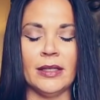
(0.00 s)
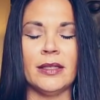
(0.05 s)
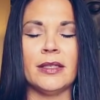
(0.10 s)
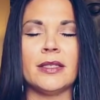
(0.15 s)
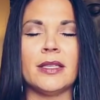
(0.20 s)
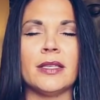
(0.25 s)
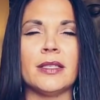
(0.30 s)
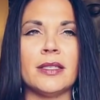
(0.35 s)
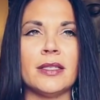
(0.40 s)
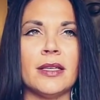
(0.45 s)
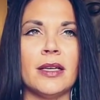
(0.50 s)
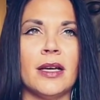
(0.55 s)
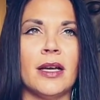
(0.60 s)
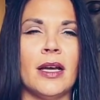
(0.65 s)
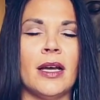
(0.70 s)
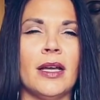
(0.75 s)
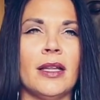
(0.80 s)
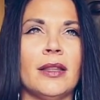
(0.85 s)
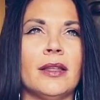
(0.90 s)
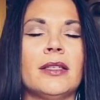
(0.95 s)
this is
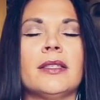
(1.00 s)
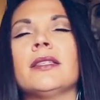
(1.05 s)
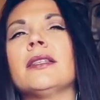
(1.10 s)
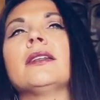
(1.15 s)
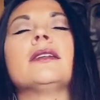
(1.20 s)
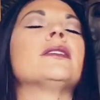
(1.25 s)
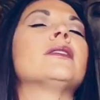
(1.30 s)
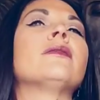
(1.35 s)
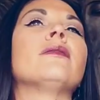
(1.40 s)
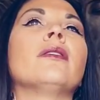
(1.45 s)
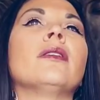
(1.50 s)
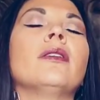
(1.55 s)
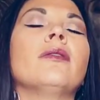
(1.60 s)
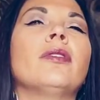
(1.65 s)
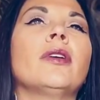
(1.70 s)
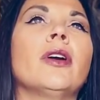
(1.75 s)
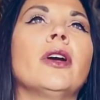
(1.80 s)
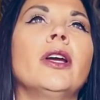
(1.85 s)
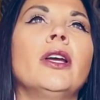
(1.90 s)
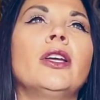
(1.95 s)
this is
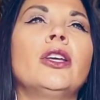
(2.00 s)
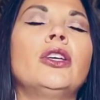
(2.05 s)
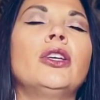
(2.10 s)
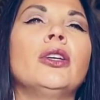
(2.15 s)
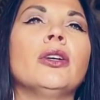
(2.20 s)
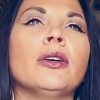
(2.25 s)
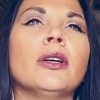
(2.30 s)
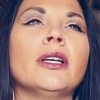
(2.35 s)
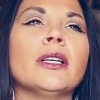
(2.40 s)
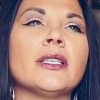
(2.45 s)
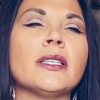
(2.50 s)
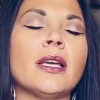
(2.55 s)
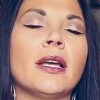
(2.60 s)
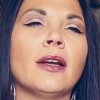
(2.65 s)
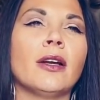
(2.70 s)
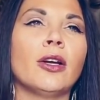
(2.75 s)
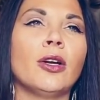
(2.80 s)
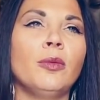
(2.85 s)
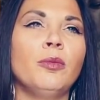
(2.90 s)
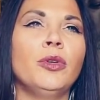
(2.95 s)
very curious
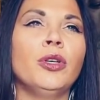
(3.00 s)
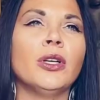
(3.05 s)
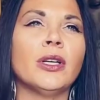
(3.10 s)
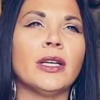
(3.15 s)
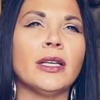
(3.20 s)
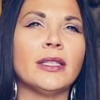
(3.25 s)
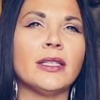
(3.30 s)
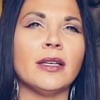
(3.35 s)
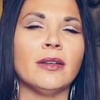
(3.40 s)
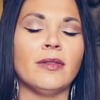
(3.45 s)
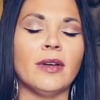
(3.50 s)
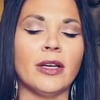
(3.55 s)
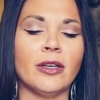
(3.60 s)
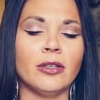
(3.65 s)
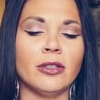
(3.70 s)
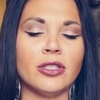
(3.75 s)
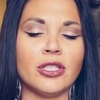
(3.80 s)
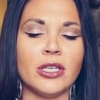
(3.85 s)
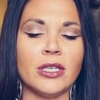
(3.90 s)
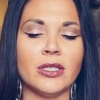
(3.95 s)
and a communicative
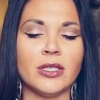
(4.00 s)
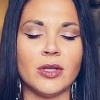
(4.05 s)
energy.